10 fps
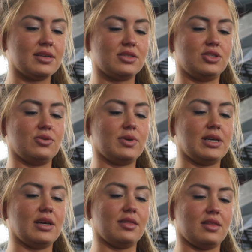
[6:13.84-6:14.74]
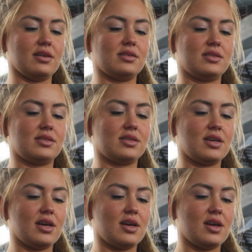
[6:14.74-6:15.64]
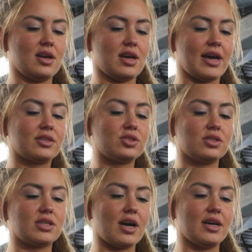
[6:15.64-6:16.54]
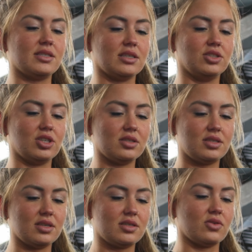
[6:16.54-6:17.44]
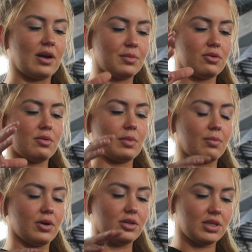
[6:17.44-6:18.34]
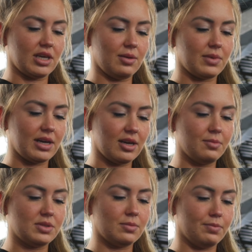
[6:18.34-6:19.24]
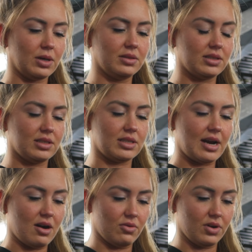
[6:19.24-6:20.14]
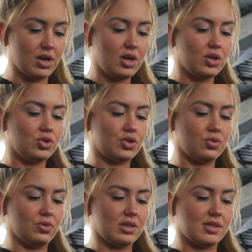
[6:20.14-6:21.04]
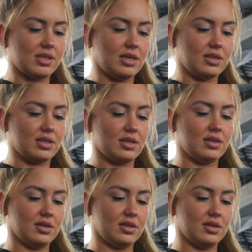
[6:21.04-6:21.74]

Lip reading: is doing this exercise injustice, so I'm gonna remember to keep my hips belted down to the seat.